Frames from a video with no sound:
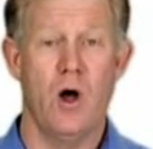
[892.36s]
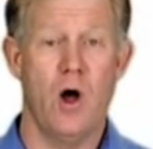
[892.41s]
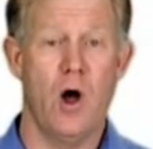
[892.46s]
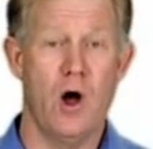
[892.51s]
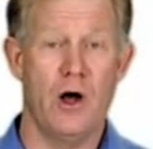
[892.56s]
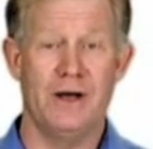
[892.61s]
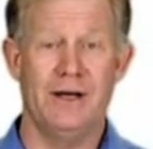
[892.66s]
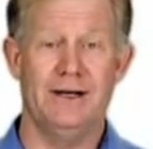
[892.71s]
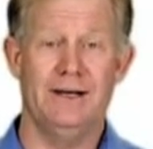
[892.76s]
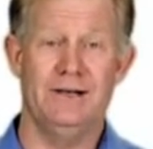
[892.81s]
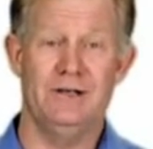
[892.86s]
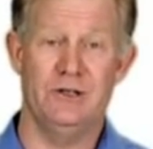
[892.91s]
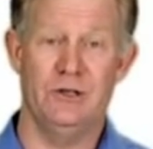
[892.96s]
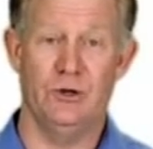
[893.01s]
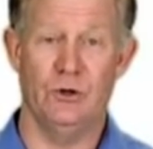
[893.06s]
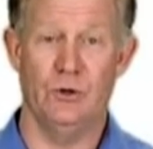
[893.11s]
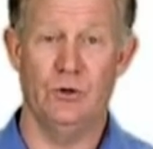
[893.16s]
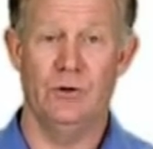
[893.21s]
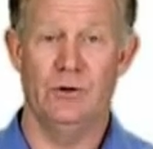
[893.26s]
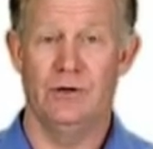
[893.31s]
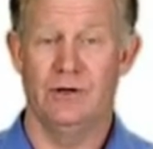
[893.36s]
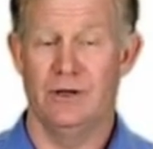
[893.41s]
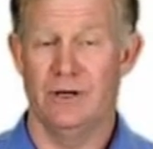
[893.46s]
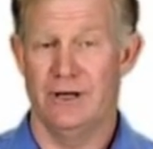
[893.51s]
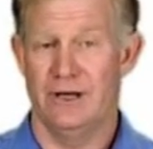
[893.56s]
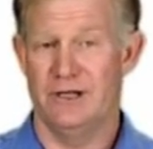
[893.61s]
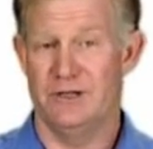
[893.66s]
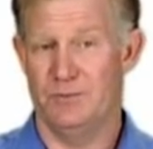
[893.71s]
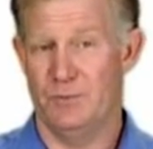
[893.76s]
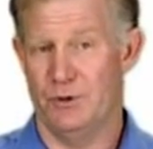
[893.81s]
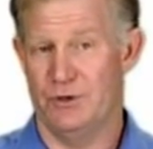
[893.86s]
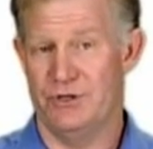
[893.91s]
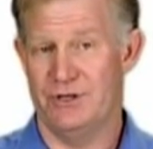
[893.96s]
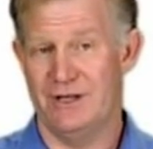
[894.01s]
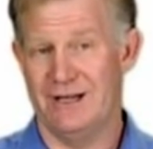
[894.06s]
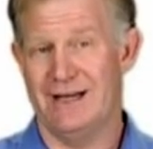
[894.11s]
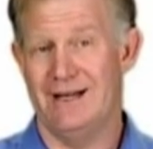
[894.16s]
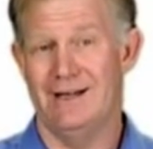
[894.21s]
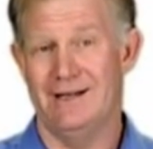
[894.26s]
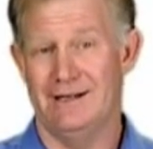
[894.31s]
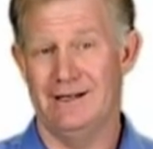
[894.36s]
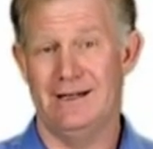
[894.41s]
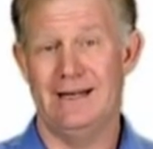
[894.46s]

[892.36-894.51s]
all you need to do is push the